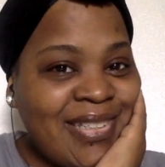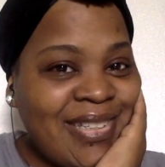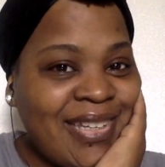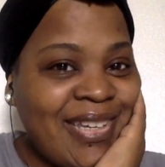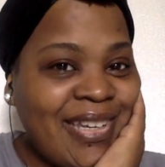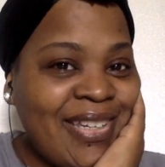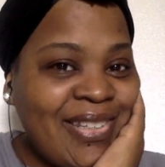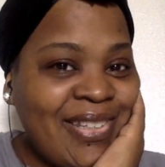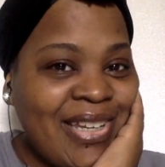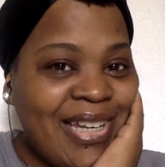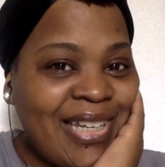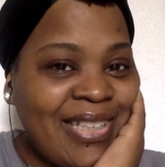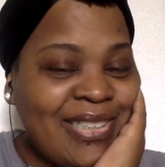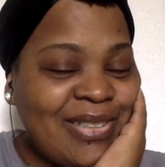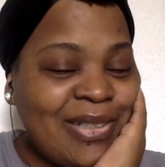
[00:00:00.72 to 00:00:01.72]
Hey, hey
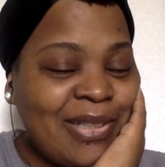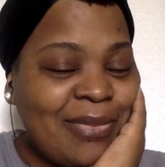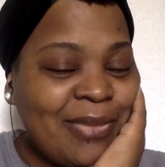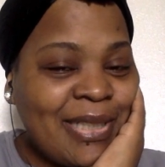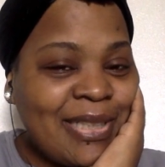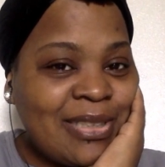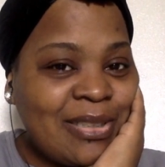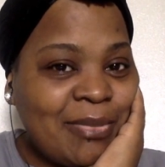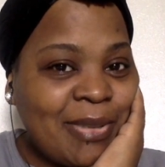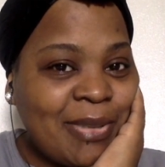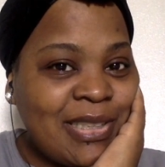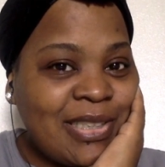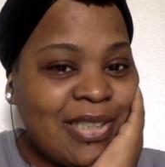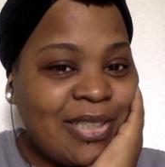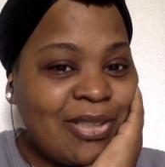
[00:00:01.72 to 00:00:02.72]
guys, welcome back to my
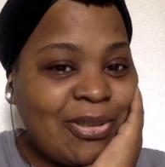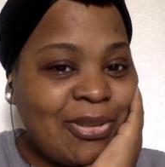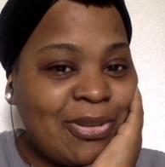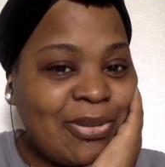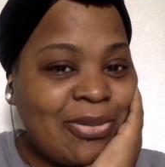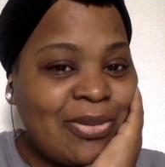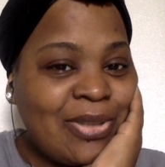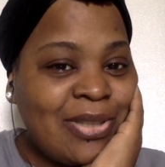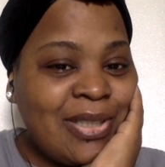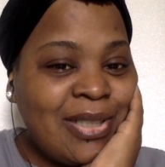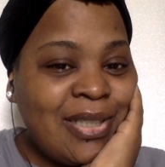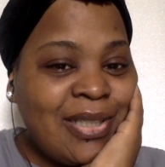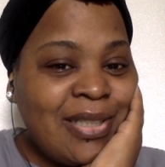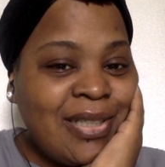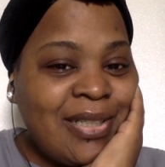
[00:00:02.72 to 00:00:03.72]
channel.
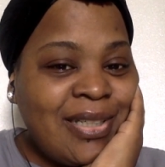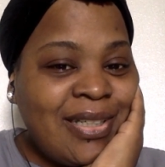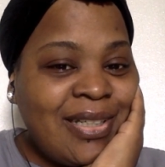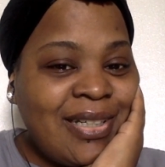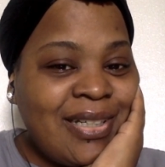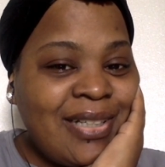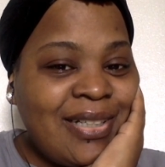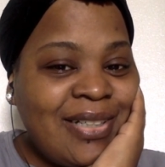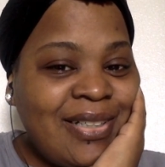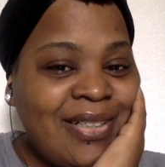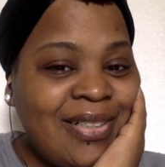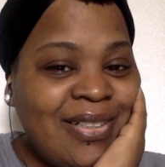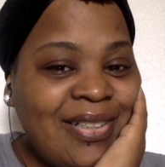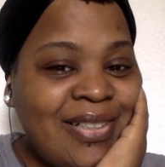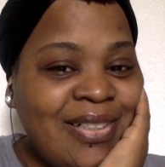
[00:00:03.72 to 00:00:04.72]

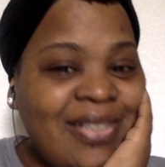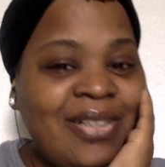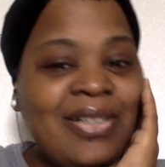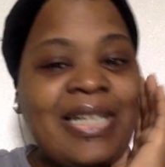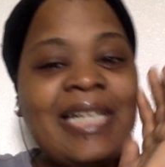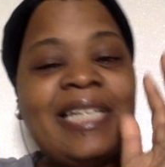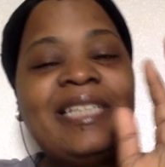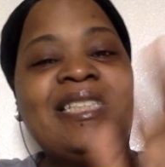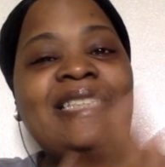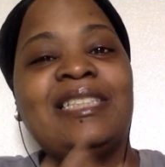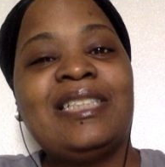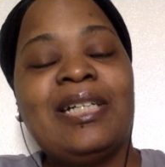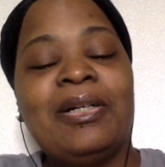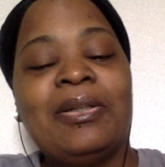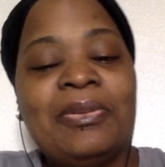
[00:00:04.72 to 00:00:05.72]
Uh, okay,
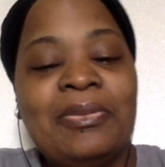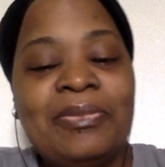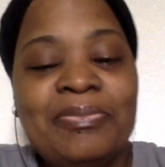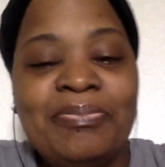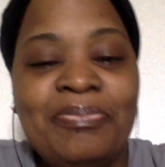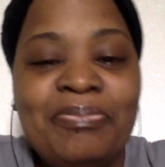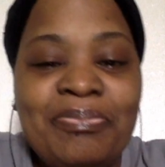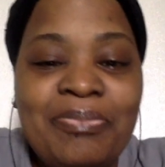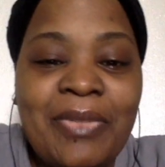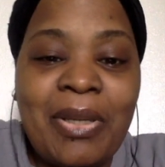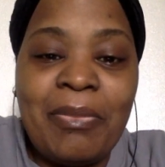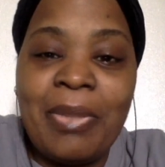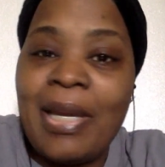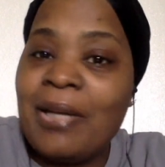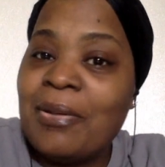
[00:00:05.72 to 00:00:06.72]
so
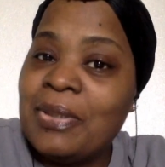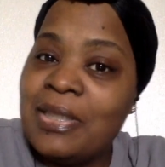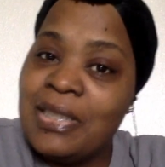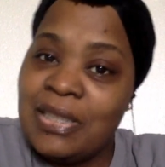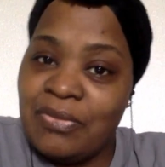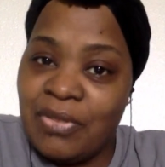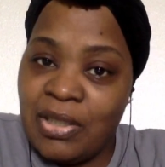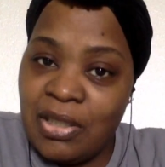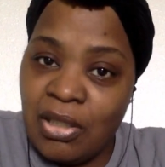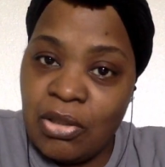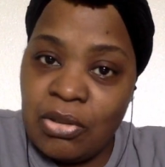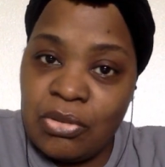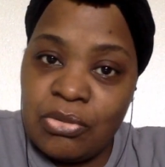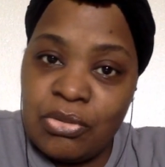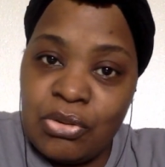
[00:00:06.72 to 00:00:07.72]
I'm back with this
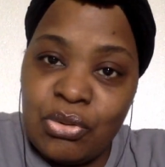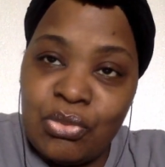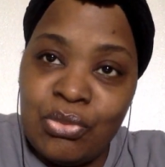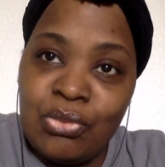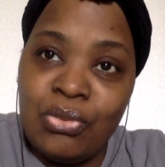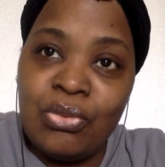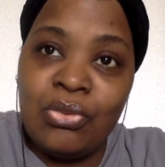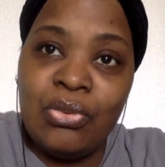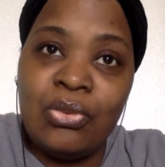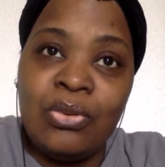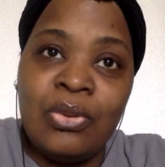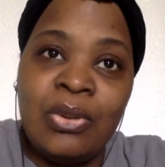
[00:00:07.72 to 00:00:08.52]
video to